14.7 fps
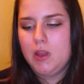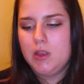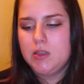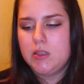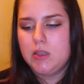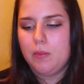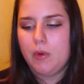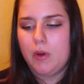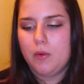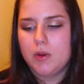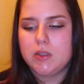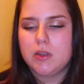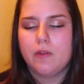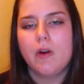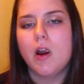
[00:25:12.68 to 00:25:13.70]
Simba
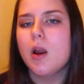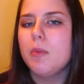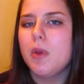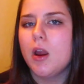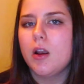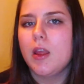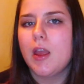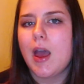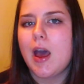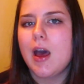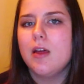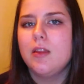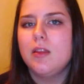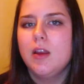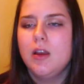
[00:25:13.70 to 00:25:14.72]
was a farmyard
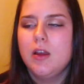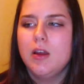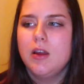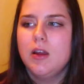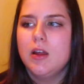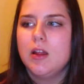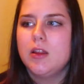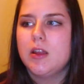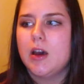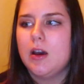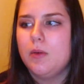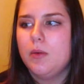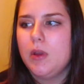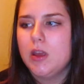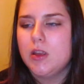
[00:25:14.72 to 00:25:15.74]
cat
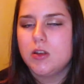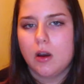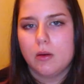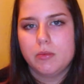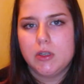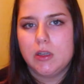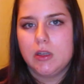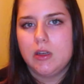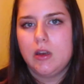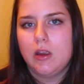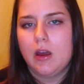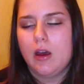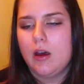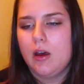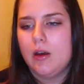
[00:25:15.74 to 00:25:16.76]
that we adopted
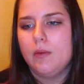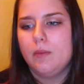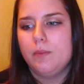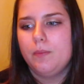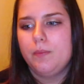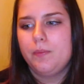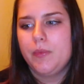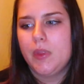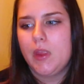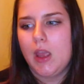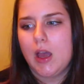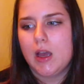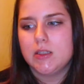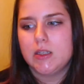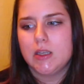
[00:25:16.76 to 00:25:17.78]

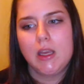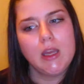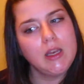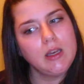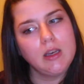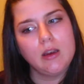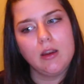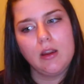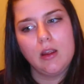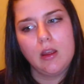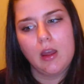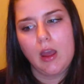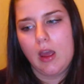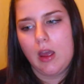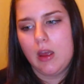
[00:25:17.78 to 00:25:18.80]
as a kitten,
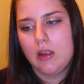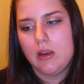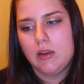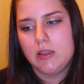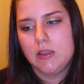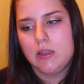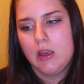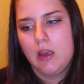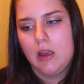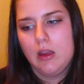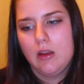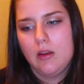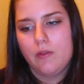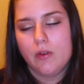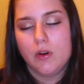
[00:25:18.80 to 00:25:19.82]
and
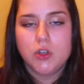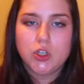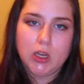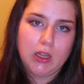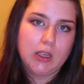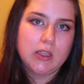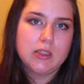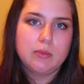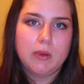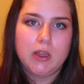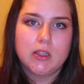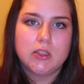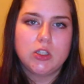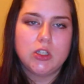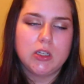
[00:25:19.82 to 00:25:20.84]
for Jinx,
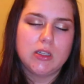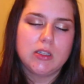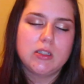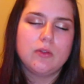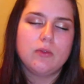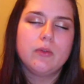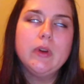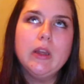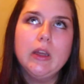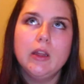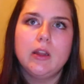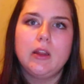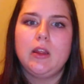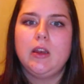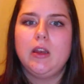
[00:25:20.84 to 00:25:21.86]
because Jinx
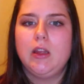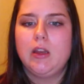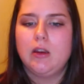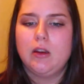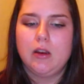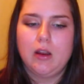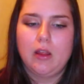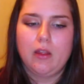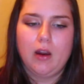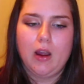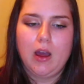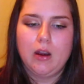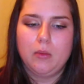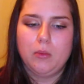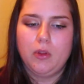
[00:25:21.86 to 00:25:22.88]
really needed another
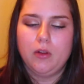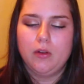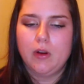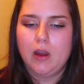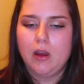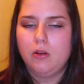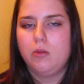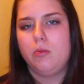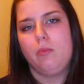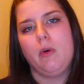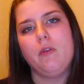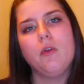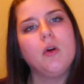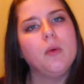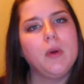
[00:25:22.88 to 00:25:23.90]
animal around
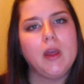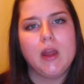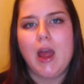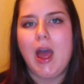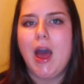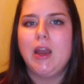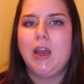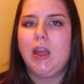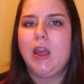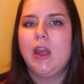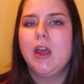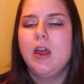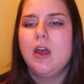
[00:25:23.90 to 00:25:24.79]
before we had Annie.